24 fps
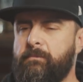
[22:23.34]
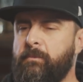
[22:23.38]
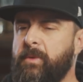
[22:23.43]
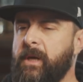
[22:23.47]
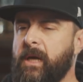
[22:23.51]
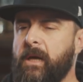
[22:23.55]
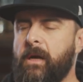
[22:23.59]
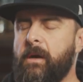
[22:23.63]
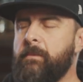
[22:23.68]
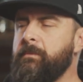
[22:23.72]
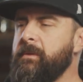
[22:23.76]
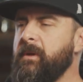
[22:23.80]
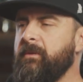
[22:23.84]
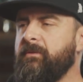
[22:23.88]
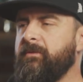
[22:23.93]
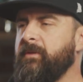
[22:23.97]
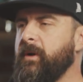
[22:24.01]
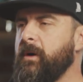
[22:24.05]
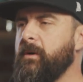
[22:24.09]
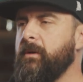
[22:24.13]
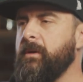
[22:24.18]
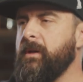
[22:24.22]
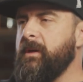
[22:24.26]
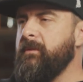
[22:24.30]
pick up the
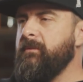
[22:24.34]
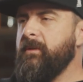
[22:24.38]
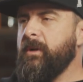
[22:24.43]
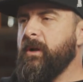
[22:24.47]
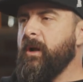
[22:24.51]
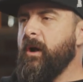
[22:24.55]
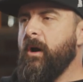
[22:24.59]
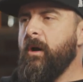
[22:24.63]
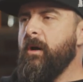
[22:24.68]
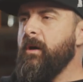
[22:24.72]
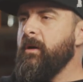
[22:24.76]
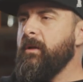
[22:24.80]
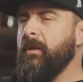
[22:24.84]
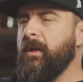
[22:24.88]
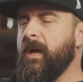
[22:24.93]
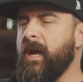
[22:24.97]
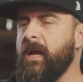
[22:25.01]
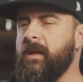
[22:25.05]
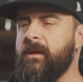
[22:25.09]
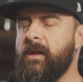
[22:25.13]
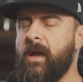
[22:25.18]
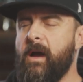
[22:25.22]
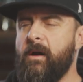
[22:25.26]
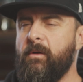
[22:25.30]
phone, even call
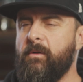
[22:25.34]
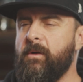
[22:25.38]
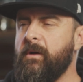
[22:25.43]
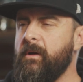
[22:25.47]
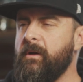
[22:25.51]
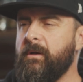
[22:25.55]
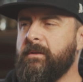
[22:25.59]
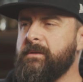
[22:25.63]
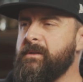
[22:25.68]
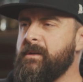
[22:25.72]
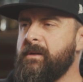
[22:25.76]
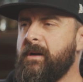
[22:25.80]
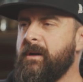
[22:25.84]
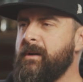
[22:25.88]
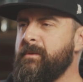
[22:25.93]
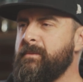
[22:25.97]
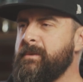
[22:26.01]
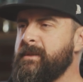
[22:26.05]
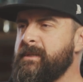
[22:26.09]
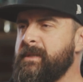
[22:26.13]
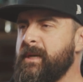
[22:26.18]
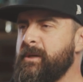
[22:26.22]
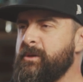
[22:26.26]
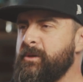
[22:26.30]
like Alcoholics
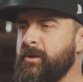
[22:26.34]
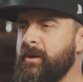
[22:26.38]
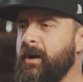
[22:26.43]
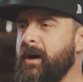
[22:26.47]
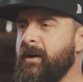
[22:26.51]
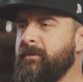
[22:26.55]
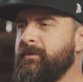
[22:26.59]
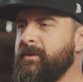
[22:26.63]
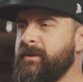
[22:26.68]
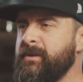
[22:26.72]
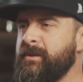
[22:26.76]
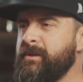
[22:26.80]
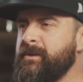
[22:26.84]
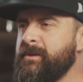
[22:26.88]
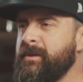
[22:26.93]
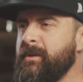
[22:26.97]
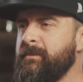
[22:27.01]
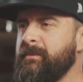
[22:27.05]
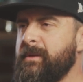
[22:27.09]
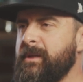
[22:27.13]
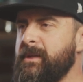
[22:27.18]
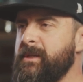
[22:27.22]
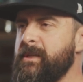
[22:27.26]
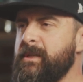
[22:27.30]
Anonymous central office or
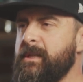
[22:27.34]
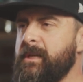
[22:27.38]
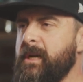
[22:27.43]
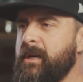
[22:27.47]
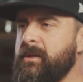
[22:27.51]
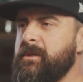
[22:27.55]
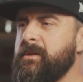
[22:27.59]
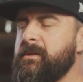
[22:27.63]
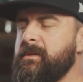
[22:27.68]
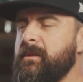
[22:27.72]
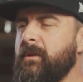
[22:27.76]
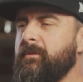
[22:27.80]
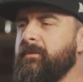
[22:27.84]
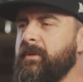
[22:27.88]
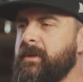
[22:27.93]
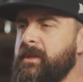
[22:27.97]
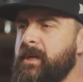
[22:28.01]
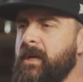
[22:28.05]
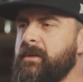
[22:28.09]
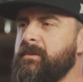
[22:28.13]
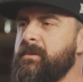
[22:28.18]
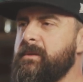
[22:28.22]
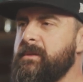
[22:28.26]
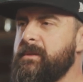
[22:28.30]
something. Just get yourself in
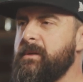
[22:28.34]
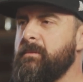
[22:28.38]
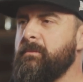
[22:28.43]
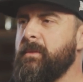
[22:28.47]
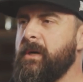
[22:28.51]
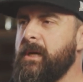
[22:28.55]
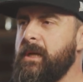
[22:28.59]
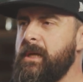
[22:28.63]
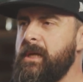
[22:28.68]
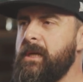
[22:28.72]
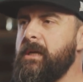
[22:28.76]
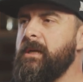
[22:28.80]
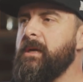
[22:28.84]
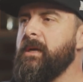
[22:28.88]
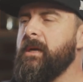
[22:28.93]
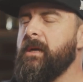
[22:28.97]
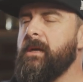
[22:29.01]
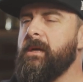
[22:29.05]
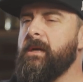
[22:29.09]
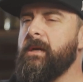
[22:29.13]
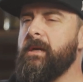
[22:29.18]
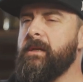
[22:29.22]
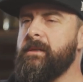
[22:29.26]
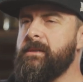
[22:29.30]
touch with somebody,
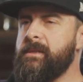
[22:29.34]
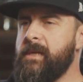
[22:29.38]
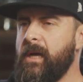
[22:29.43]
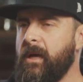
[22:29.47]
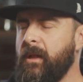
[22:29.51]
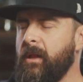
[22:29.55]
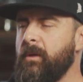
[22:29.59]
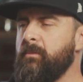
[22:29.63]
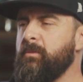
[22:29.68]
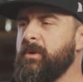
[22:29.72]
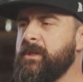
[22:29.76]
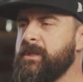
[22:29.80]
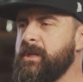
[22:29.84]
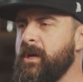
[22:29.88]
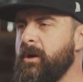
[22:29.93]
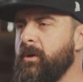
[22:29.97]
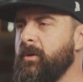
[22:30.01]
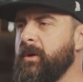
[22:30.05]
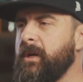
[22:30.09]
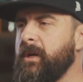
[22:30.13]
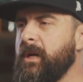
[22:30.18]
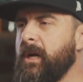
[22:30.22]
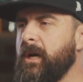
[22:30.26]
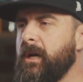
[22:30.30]
mm-hmm. tell them what's
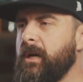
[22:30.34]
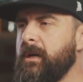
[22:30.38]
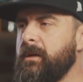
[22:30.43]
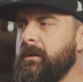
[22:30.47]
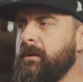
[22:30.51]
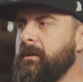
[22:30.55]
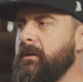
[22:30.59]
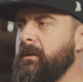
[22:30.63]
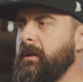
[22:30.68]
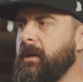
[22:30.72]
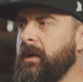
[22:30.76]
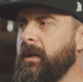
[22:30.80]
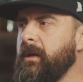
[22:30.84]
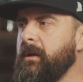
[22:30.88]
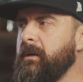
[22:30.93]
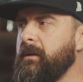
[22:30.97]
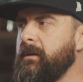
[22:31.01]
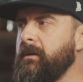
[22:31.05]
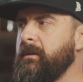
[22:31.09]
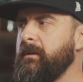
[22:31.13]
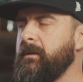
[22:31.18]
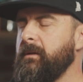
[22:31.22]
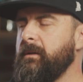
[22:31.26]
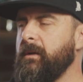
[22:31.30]
going on.
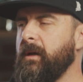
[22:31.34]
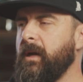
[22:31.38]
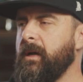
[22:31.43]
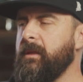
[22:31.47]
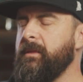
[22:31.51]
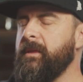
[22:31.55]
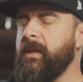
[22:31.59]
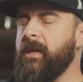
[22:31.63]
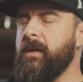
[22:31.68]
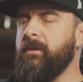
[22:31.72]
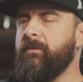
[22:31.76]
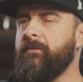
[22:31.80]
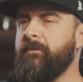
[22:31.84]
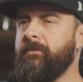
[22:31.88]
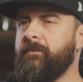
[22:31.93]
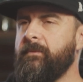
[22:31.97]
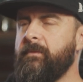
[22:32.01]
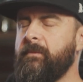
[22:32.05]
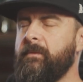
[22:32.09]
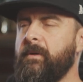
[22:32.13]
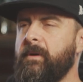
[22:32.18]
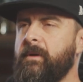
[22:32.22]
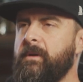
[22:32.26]
And I think f-